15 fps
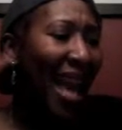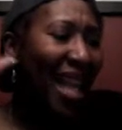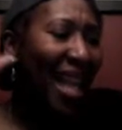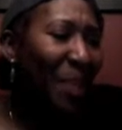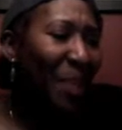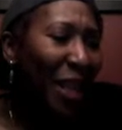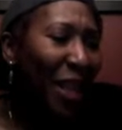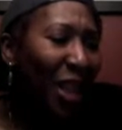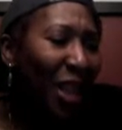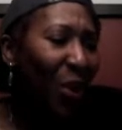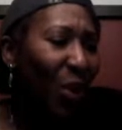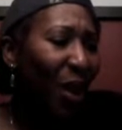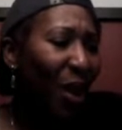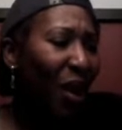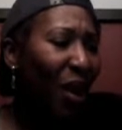especially
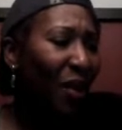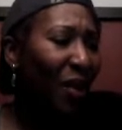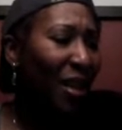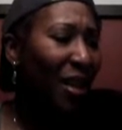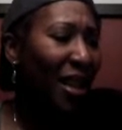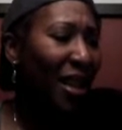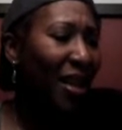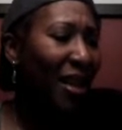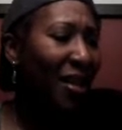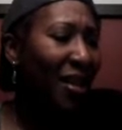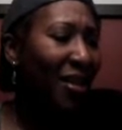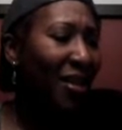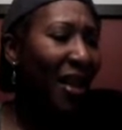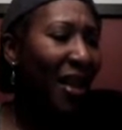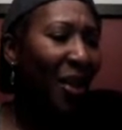with all of the
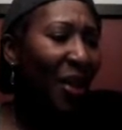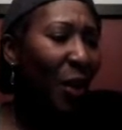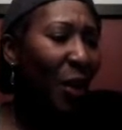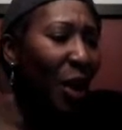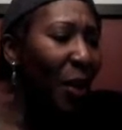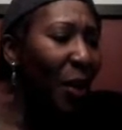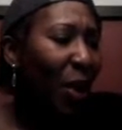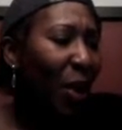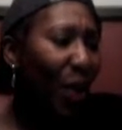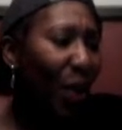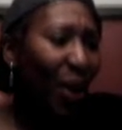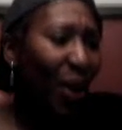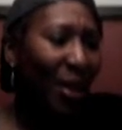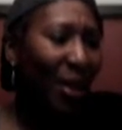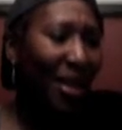things that were going to be
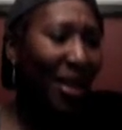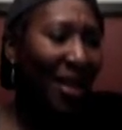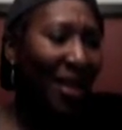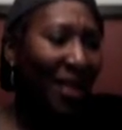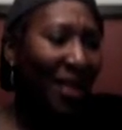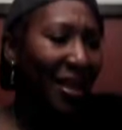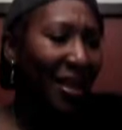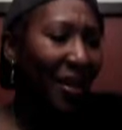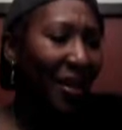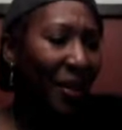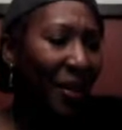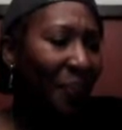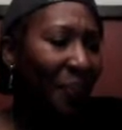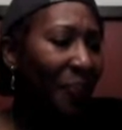going on this Thanksgiving.